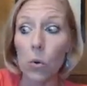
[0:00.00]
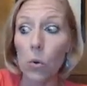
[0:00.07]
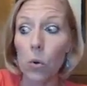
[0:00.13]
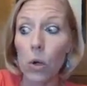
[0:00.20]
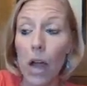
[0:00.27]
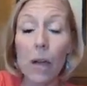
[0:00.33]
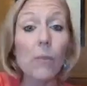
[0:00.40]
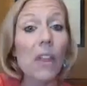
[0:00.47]

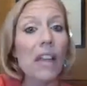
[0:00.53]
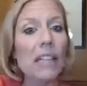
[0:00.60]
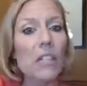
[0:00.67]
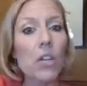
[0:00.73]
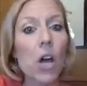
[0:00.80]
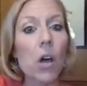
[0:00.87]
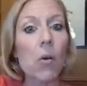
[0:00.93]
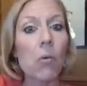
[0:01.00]
I'd like to
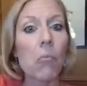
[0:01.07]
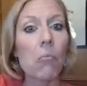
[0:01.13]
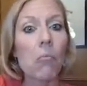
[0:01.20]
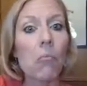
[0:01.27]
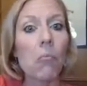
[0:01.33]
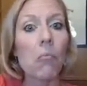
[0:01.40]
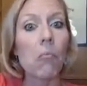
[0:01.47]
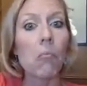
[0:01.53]
know.
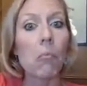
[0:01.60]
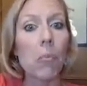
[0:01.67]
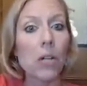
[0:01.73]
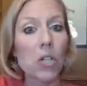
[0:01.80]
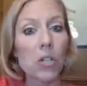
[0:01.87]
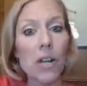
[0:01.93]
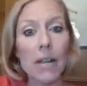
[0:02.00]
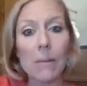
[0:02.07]

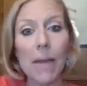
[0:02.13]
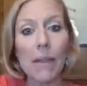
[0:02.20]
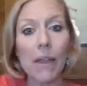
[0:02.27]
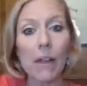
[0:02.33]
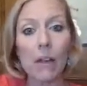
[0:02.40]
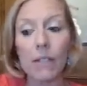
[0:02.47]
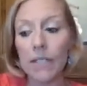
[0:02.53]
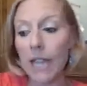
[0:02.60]
Put your name on
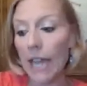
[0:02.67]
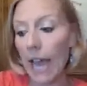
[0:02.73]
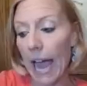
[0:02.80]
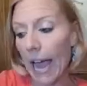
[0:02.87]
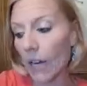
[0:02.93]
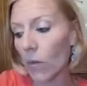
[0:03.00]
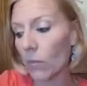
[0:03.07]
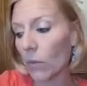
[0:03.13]
there. Say,
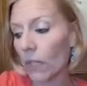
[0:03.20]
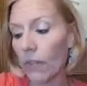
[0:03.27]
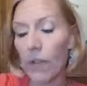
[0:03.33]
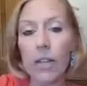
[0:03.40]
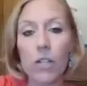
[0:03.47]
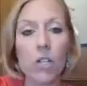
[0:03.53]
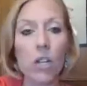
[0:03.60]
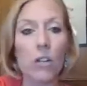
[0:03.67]
I don't believe
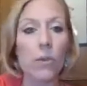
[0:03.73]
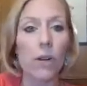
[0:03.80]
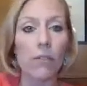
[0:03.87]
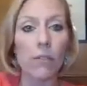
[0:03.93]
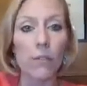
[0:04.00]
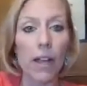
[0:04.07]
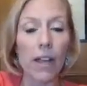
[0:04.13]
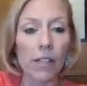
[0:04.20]
any judge would
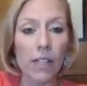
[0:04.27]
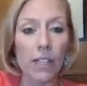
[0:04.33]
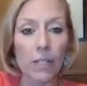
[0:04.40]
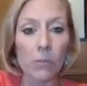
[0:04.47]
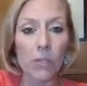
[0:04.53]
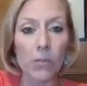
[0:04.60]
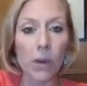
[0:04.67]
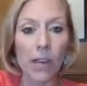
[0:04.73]
ever violate
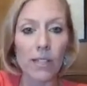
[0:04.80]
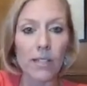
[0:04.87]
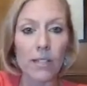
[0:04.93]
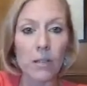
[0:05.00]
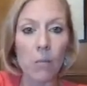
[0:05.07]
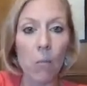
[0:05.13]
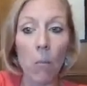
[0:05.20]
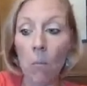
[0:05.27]
someone's
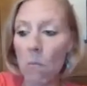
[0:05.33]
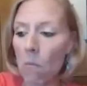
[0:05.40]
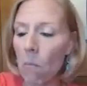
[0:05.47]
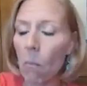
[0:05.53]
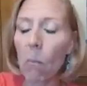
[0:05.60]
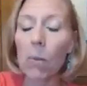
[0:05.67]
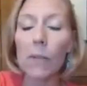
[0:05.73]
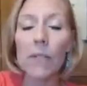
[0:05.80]
rights.
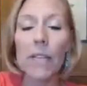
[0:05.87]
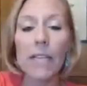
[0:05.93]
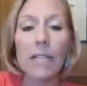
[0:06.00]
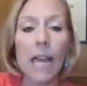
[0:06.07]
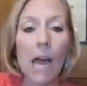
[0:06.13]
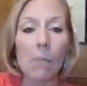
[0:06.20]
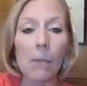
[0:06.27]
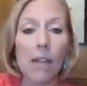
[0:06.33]
Please
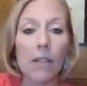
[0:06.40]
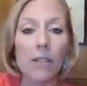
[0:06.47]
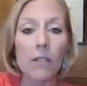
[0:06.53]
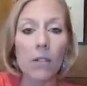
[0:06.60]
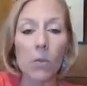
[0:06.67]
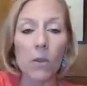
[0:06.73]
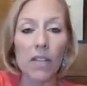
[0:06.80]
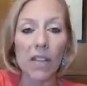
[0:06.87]
comment
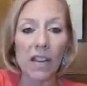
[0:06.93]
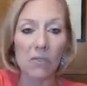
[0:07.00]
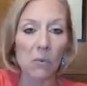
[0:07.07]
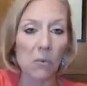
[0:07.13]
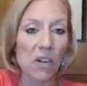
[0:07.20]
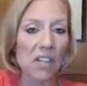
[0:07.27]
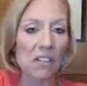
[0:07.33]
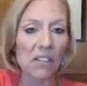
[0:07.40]
so we can have a
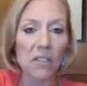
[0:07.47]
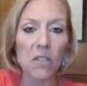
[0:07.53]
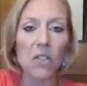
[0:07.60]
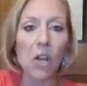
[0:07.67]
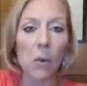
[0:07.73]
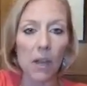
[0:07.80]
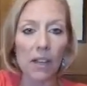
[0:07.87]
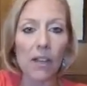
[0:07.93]
running list
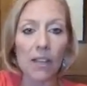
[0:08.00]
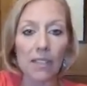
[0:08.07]
going, because